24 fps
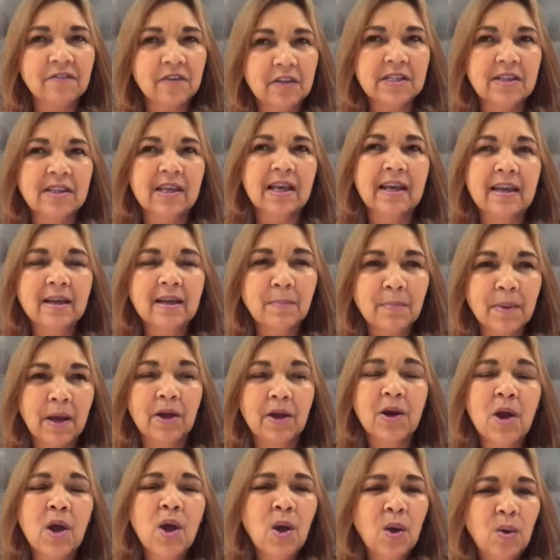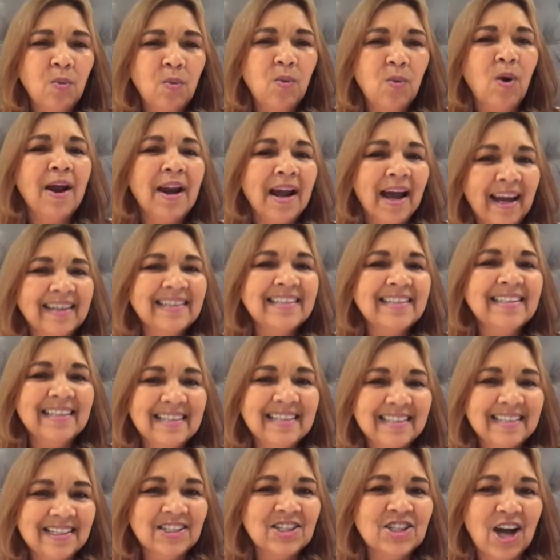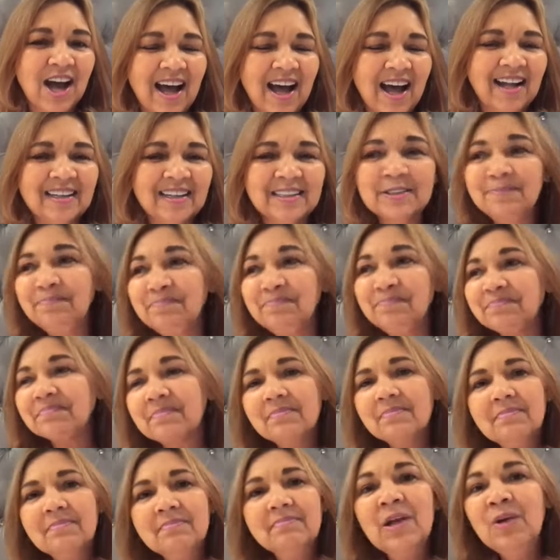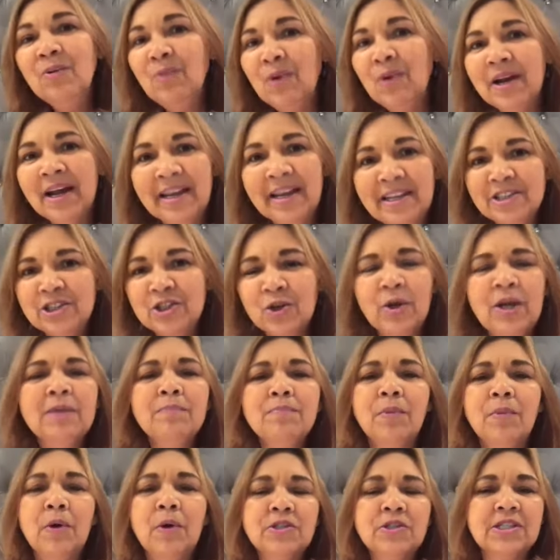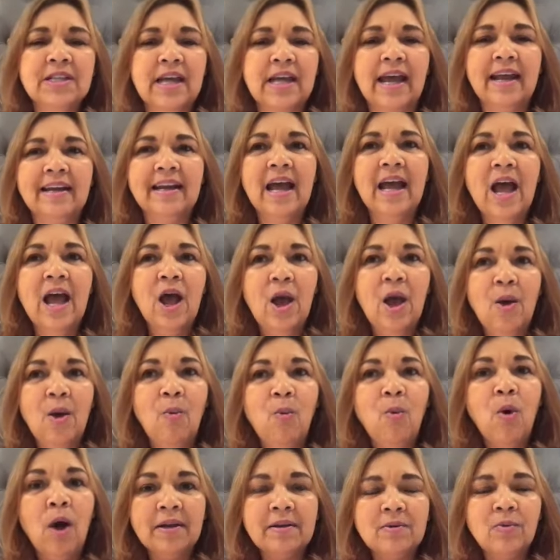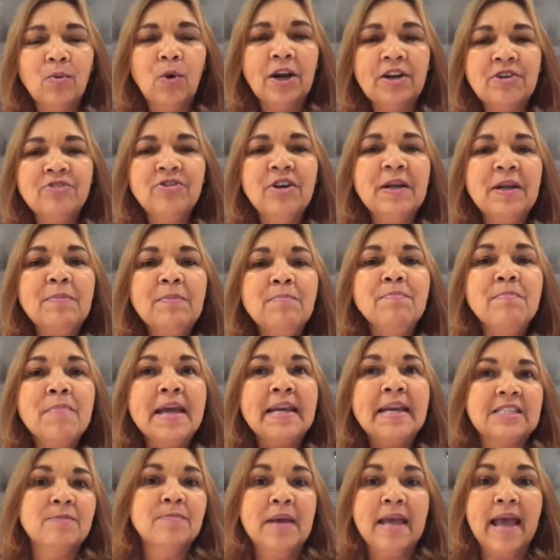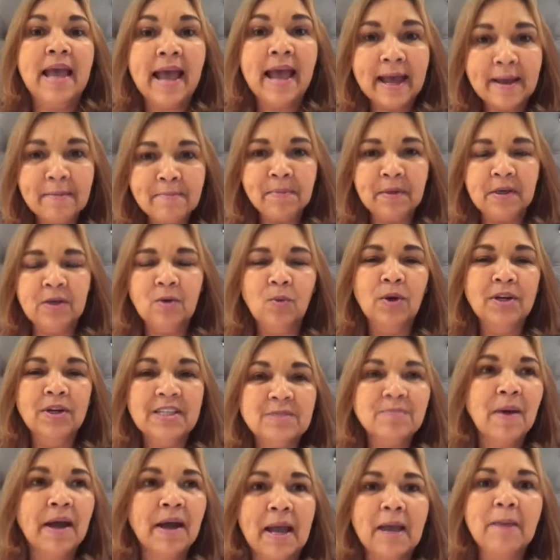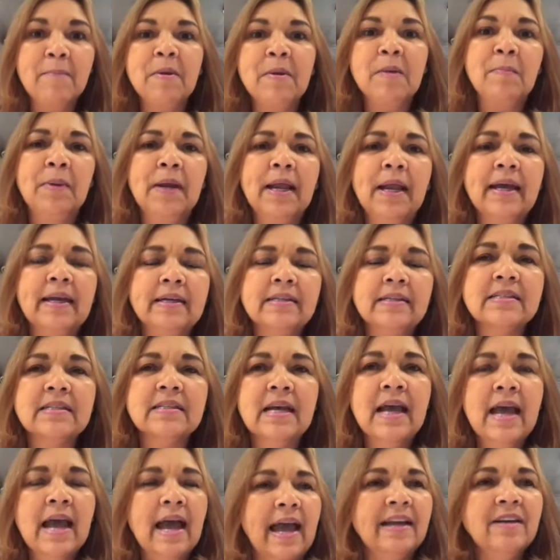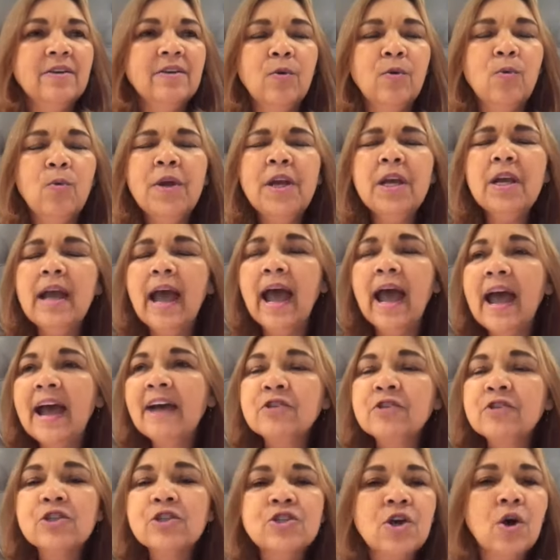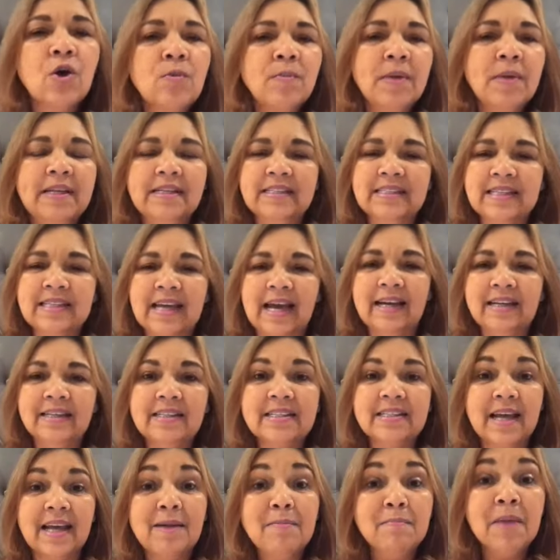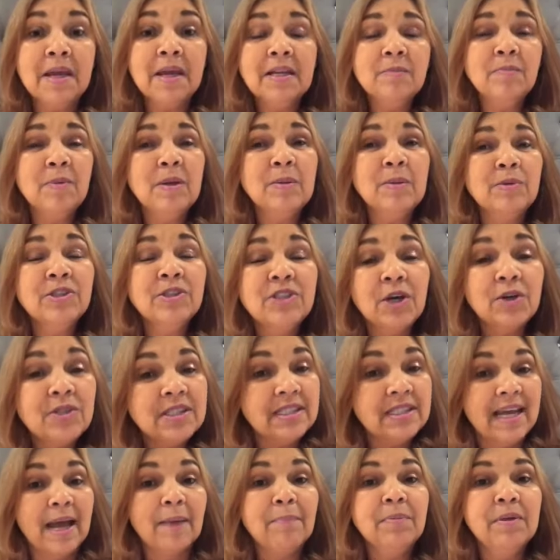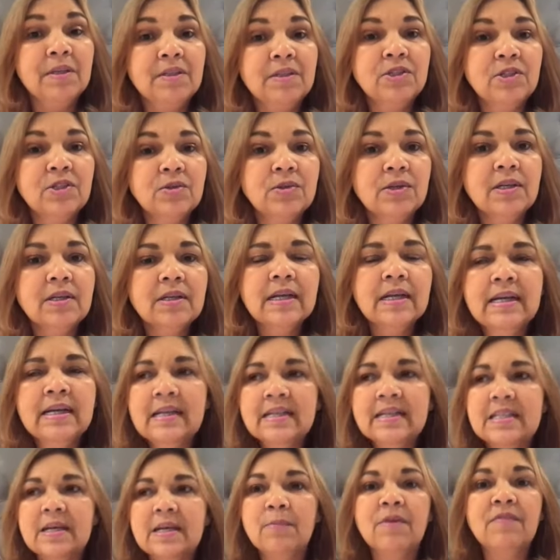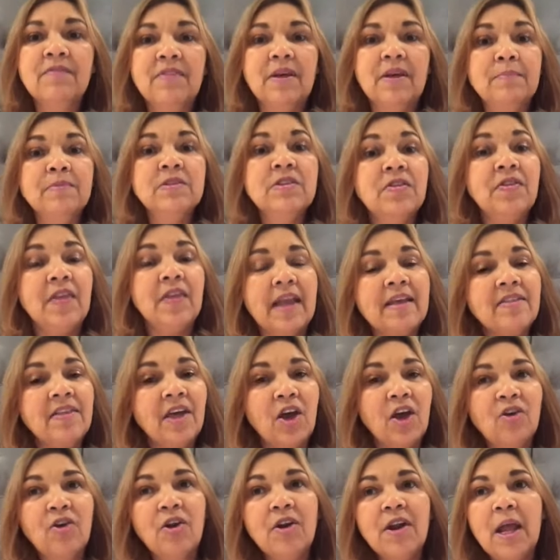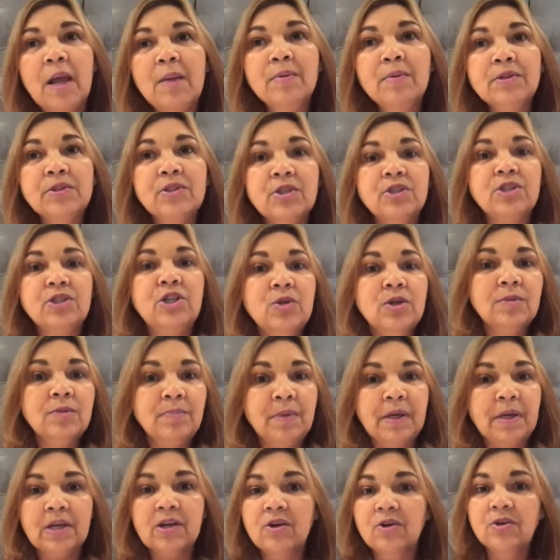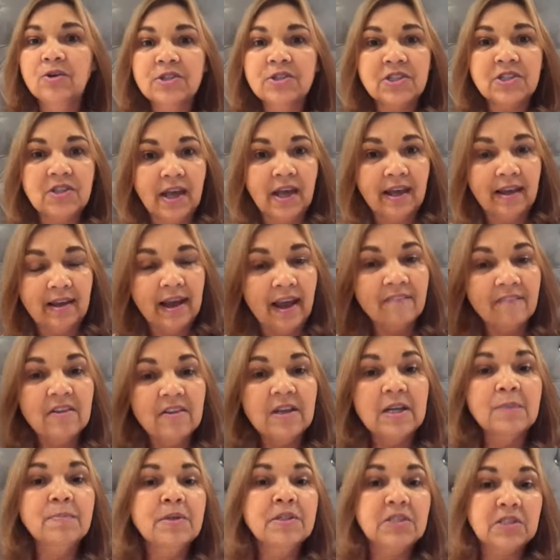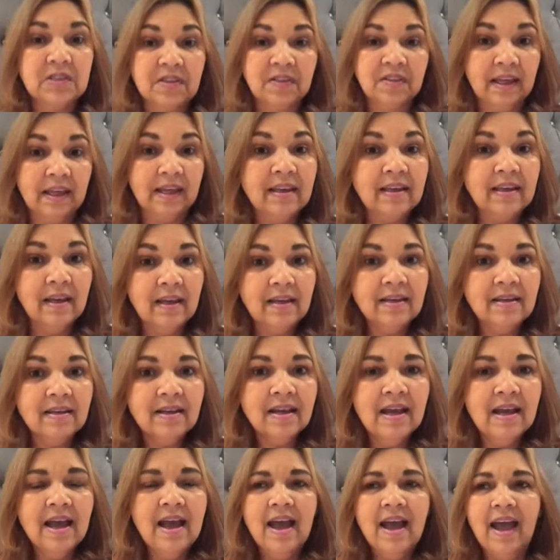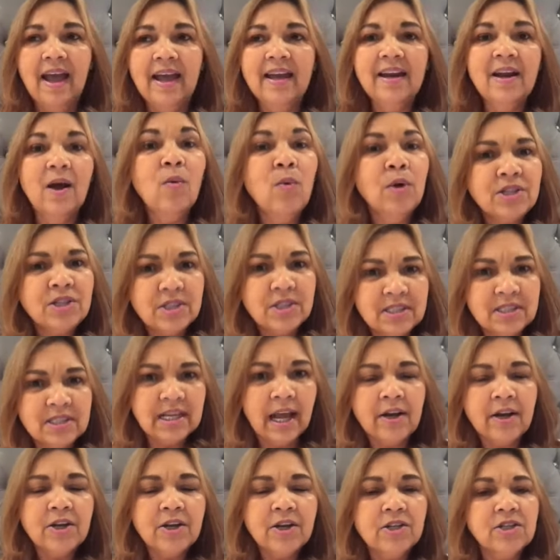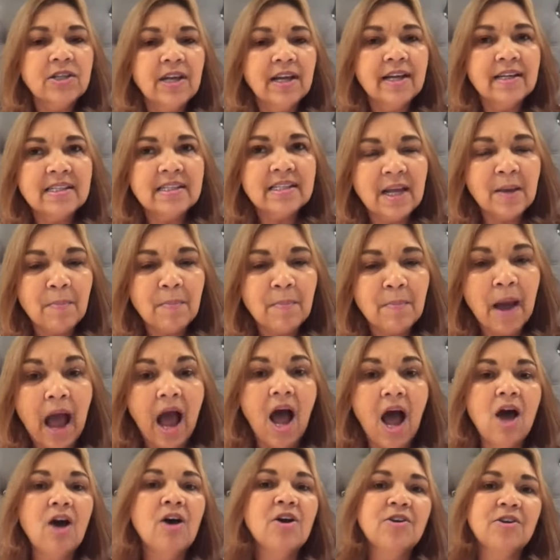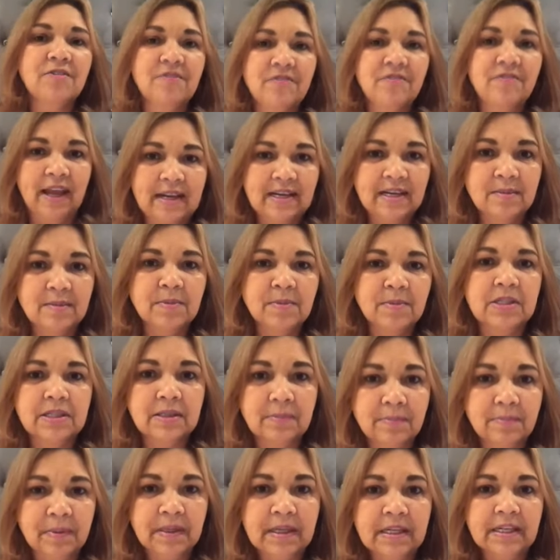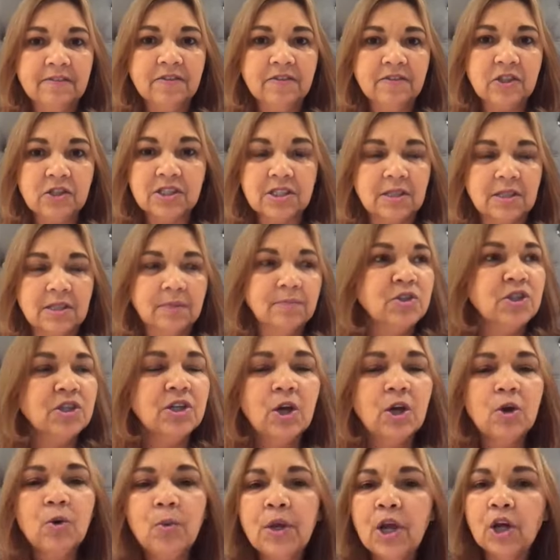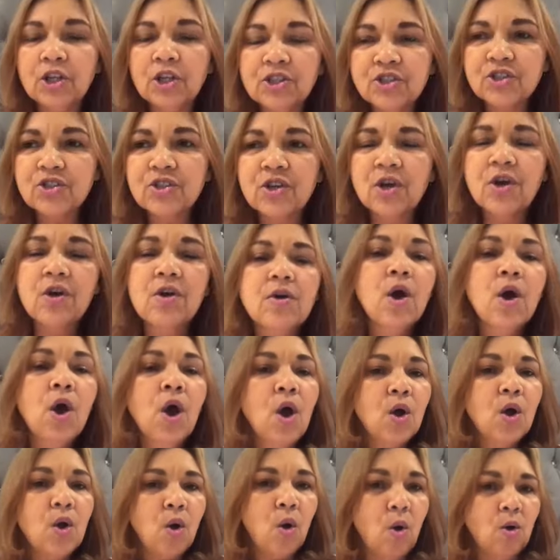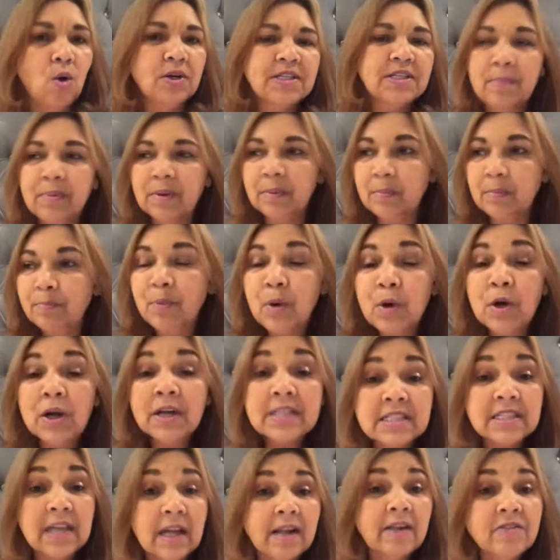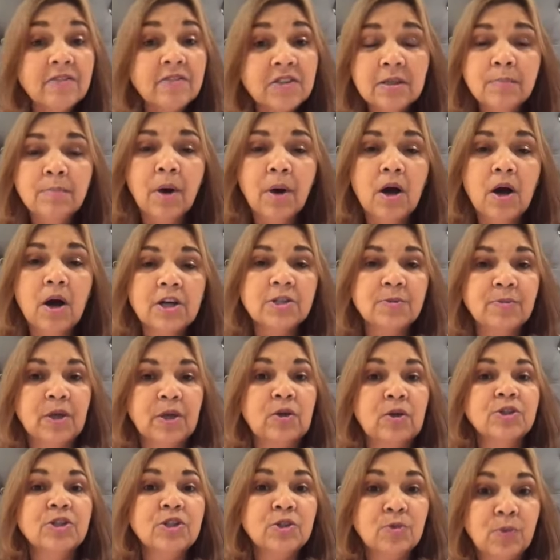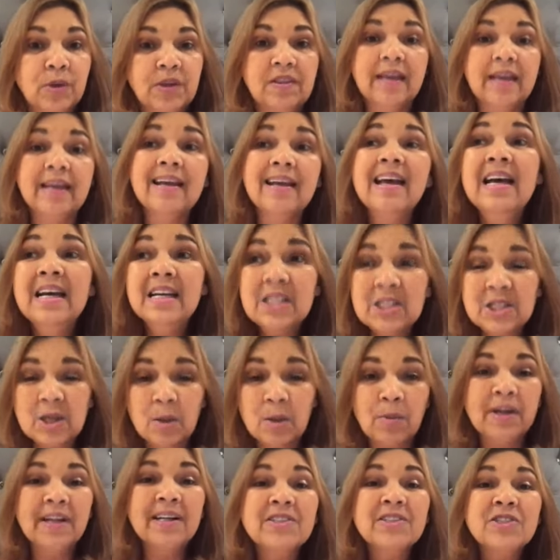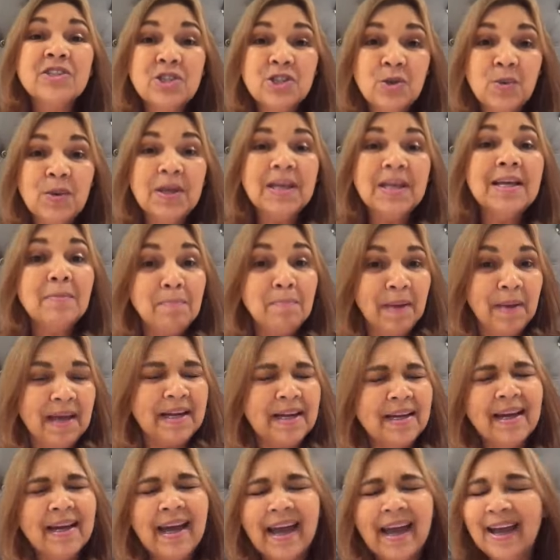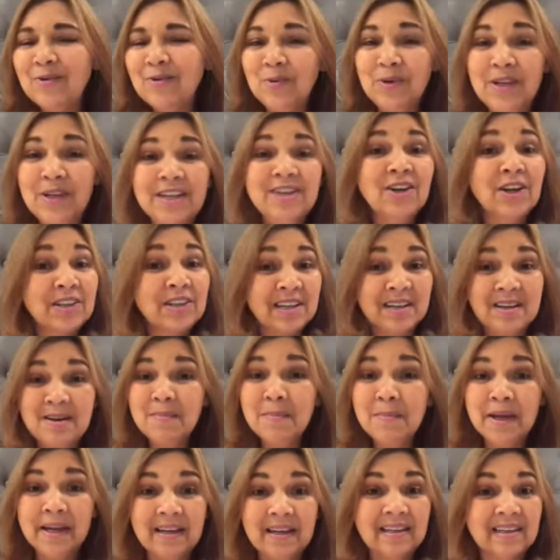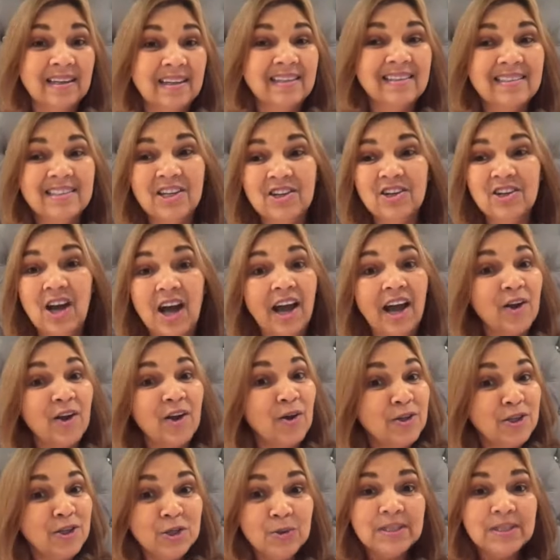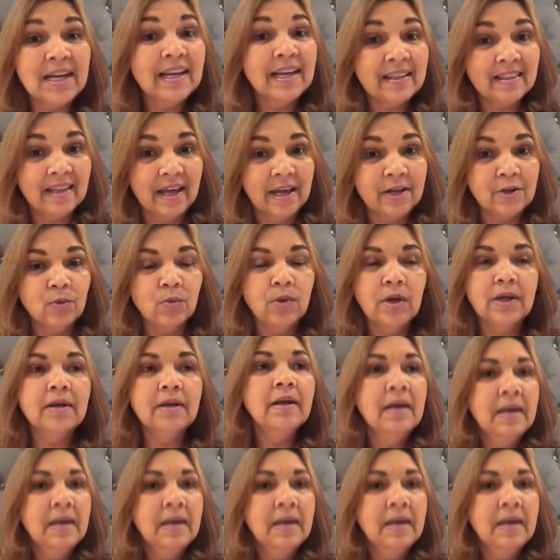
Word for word: and think about what I did as a child, what I enjoyed most, and what, what really makes me happy. What is my happy place? And we have so many talents, and many people don't tap into it. Some of them think they are not able to do it because they have limited thinking. And I want to tell you today, step out of that limited belief systems. You know, we are so caught up and put ourselves in a box because we think someone else is doing it better and we're not going to make it. You know, I can't do it like that one.